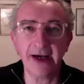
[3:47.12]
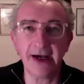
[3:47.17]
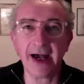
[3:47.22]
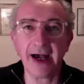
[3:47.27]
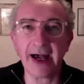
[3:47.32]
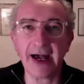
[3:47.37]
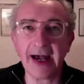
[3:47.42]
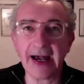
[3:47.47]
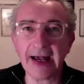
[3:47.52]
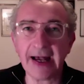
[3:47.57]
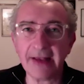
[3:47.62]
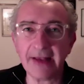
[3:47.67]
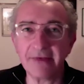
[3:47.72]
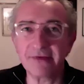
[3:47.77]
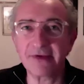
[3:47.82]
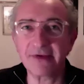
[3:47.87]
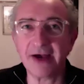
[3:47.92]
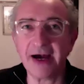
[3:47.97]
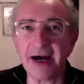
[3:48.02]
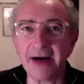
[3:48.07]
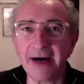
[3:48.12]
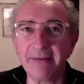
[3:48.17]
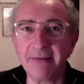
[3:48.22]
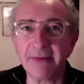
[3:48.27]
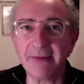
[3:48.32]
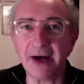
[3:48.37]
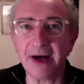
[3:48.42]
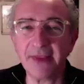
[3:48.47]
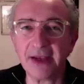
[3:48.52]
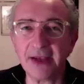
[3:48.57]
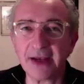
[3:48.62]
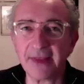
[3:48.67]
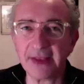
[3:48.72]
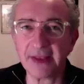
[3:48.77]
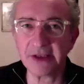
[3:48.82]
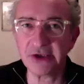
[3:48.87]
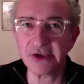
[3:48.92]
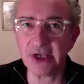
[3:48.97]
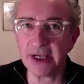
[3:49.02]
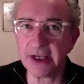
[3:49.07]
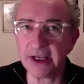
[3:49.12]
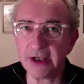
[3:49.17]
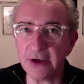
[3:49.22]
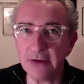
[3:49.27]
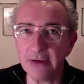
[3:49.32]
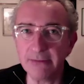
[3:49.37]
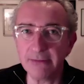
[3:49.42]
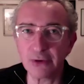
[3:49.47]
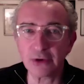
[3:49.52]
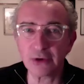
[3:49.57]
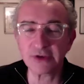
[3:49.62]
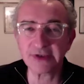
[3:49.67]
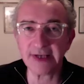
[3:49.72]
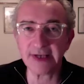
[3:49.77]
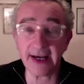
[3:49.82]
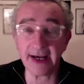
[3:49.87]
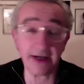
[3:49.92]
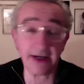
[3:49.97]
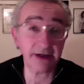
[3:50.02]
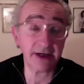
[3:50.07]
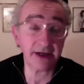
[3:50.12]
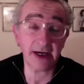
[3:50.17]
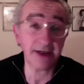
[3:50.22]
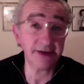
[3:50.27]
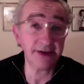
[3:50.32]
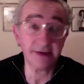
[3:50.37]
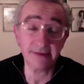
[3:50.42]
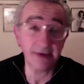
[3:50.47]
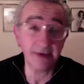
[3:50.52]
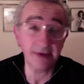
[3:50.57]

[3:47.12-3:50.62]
and, um, and then I think G Q bought it and, and